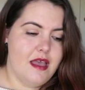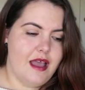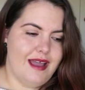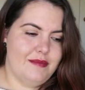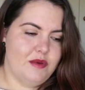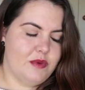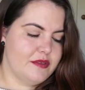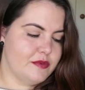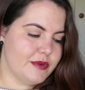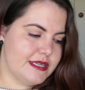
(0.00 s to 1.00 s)
And one
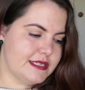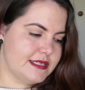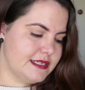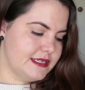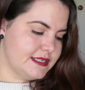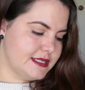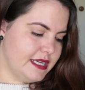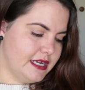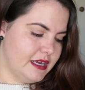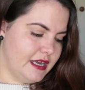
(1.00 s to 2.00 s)
of the reasons is
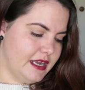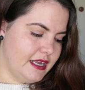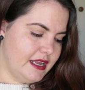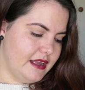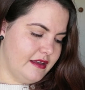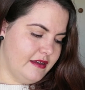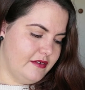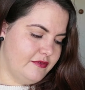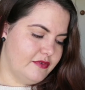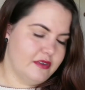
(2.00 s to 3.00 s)
that I
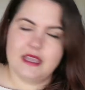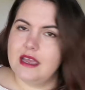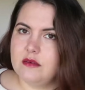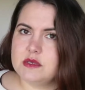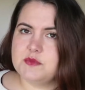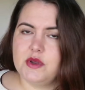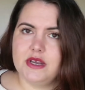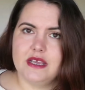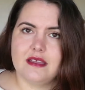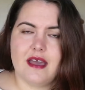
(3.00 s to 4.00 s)
have candles burning,